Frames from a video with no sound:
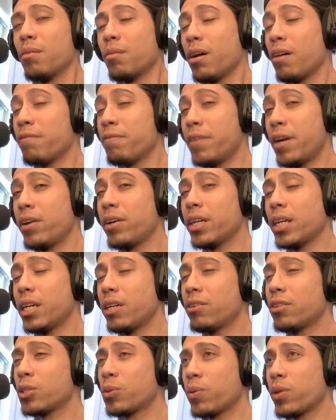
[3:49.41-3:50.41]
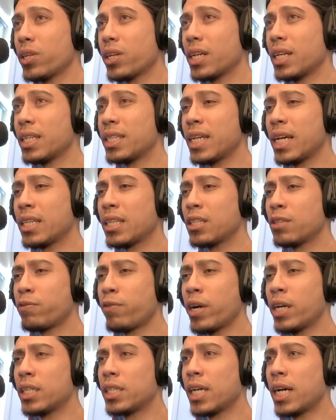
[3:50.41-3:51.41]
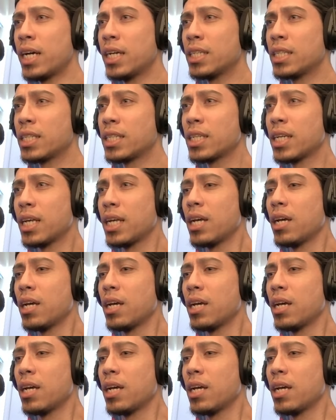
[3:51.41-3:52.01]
I'm very curious where they're going to take this franchise.